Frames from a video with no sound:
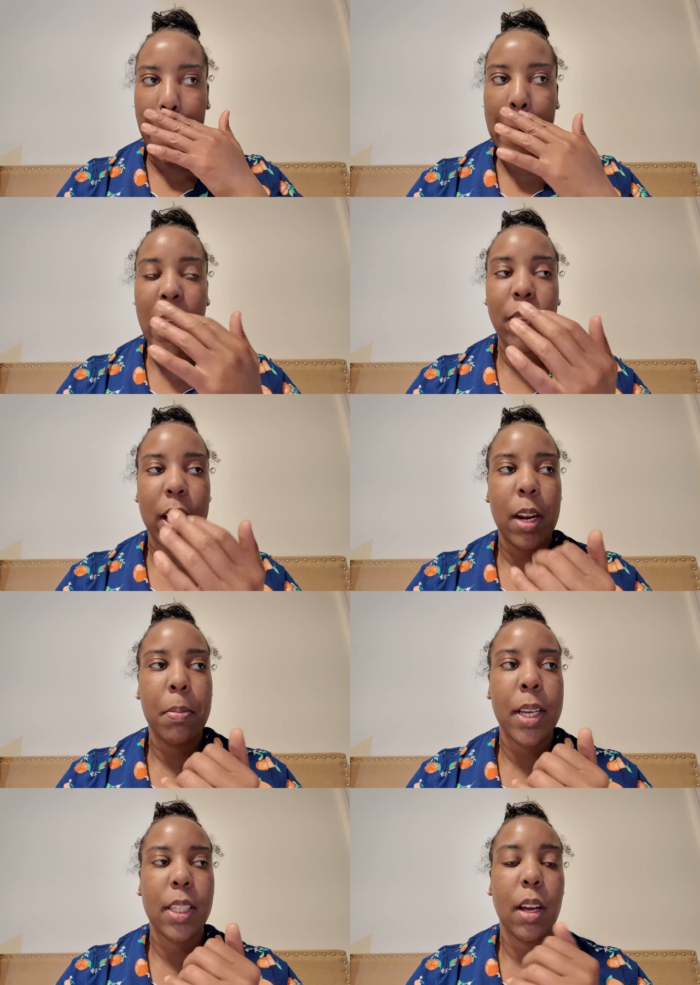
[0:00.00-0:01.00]
even in the
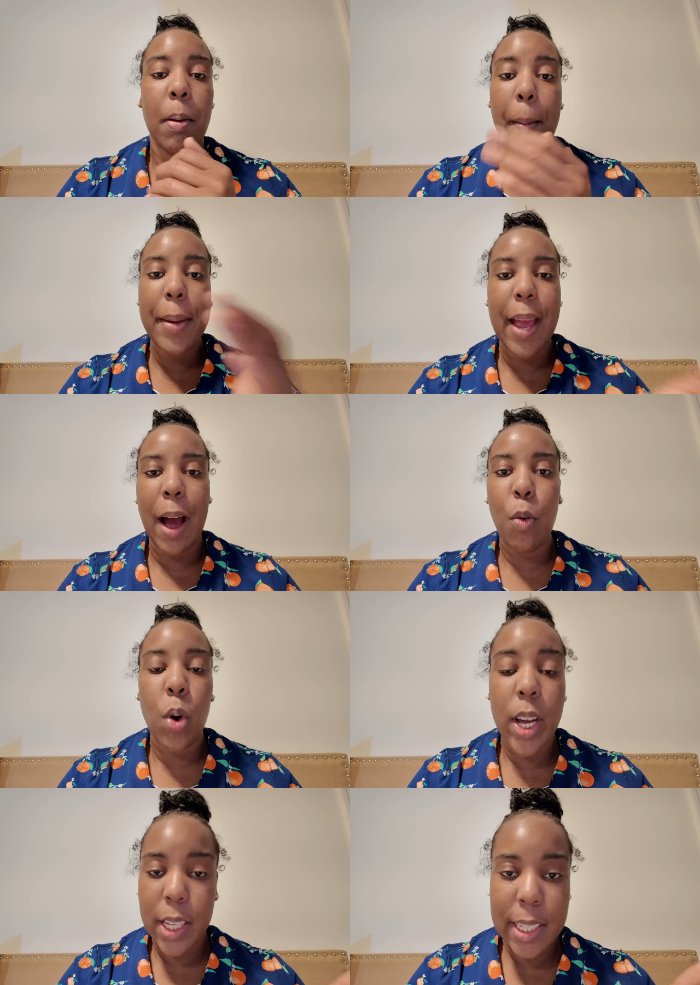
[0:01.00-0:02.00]
midst, of, I mean, I was.